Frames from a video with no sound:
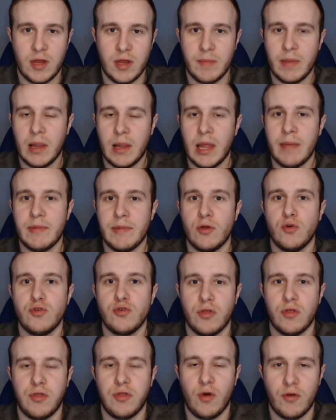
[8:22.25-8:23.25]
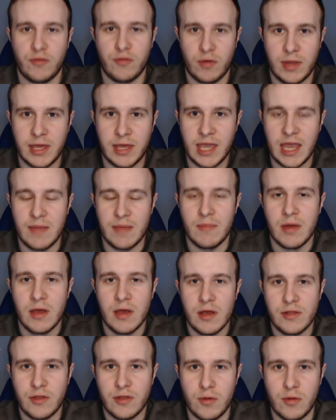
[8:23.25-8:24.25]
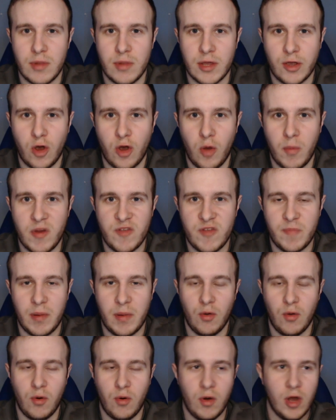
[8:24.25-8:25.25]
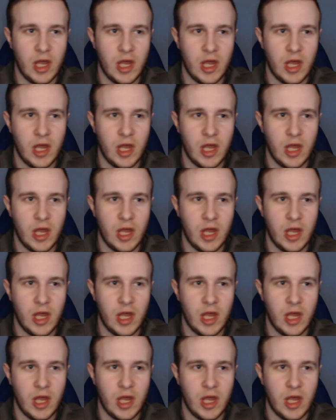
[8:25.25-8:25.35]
But let me know your thoughts on the game down in the comments below.